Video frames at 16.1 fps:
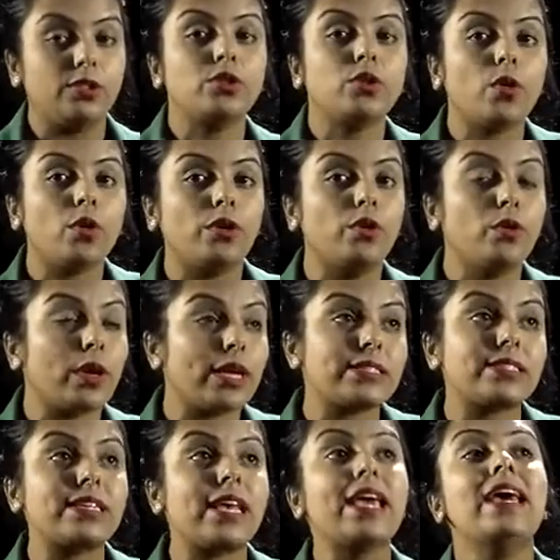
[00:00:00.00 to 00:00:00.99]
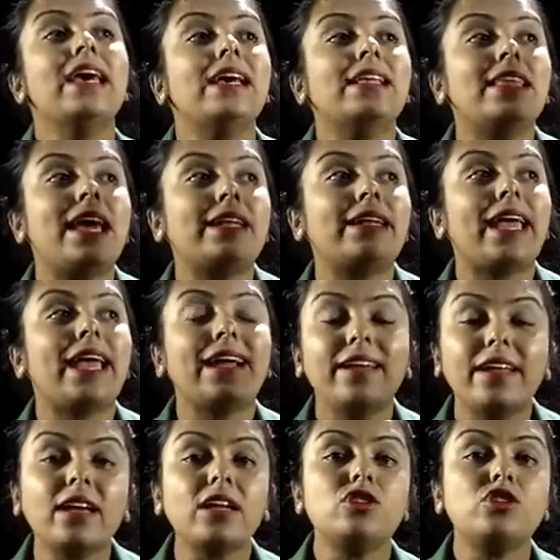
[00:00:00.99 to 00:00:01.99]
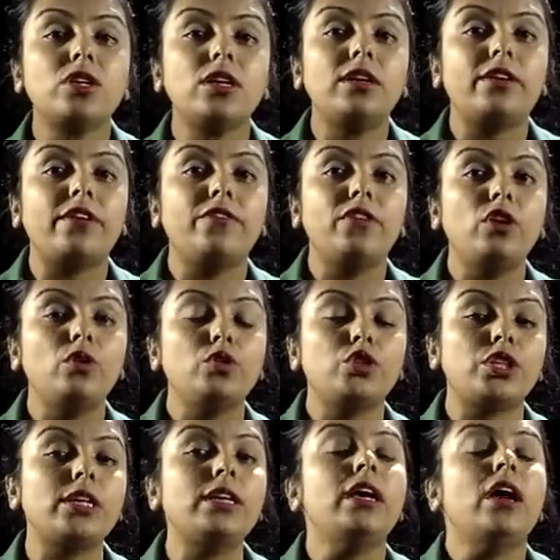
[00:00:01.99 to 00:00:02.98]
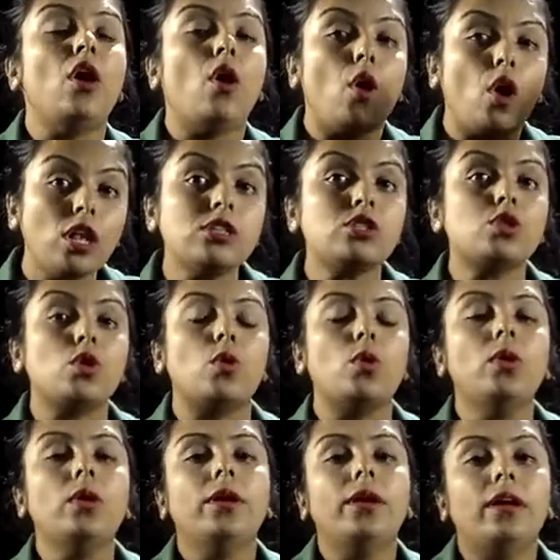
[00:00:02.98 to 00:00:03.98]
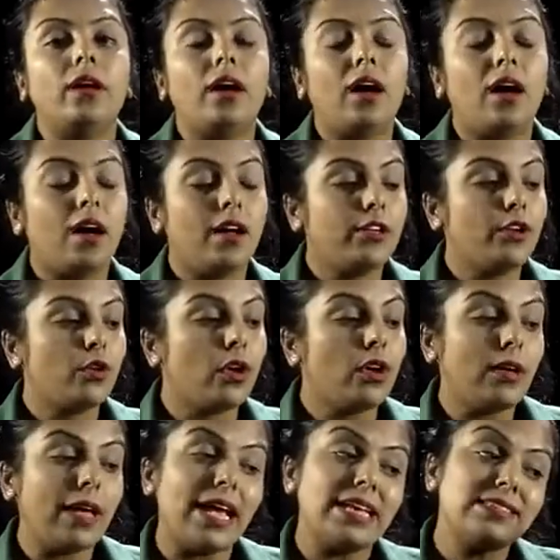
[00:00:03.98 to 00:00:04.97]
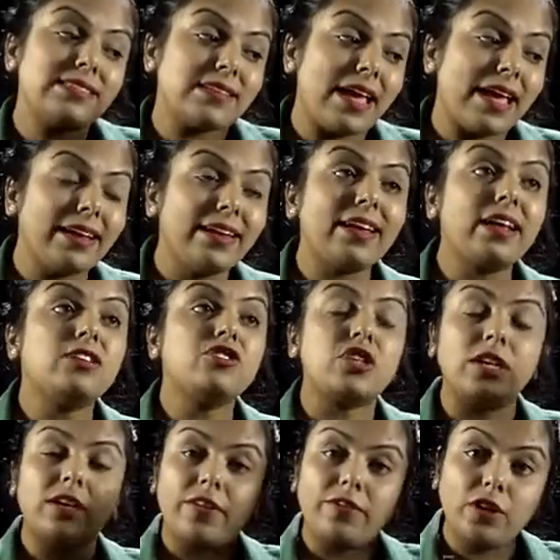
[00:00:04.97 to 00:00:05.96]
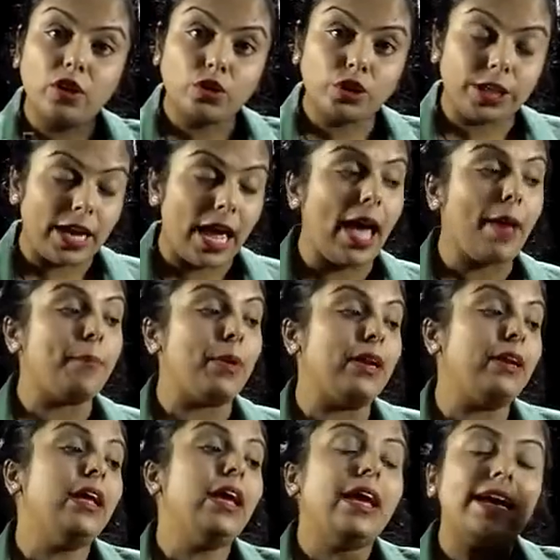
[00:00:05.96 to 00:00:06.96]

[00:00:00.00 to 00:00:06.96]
So, you can say that agricultural revolution also as agricultural revolution happened,